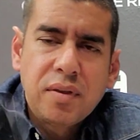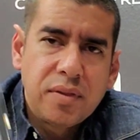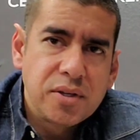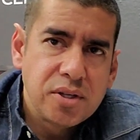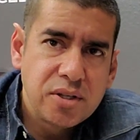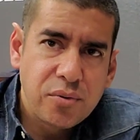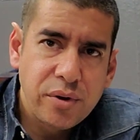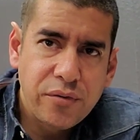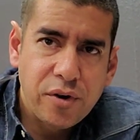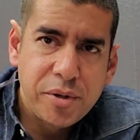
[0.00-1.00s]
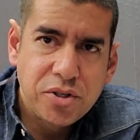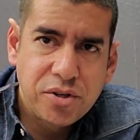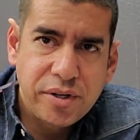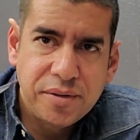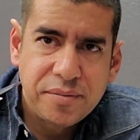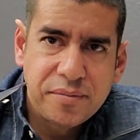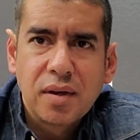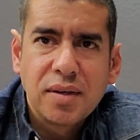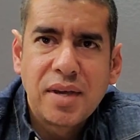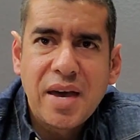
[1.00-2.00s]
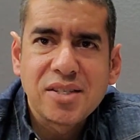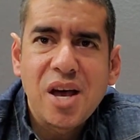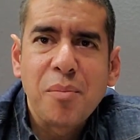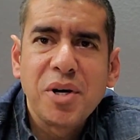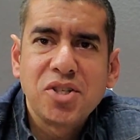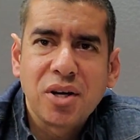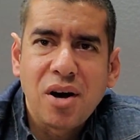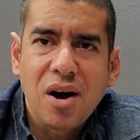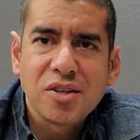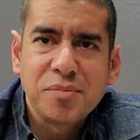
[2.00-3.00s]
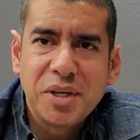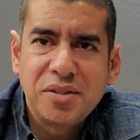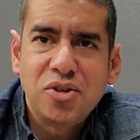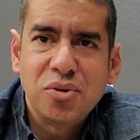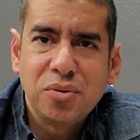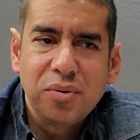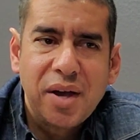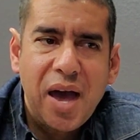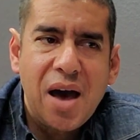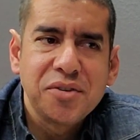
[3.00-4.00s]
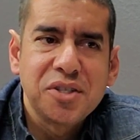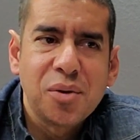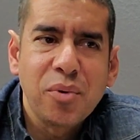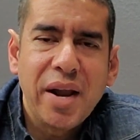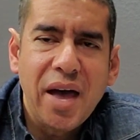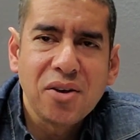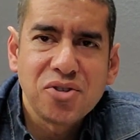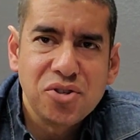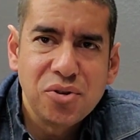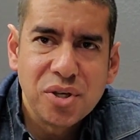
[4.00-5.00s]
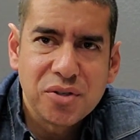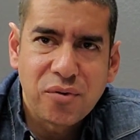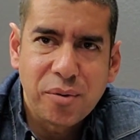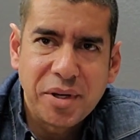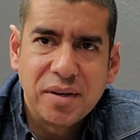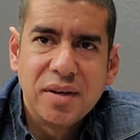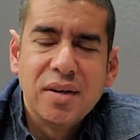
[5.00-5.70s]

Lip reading: this is a refurbished screen. Guess how much it cost me to have someone else do this for me?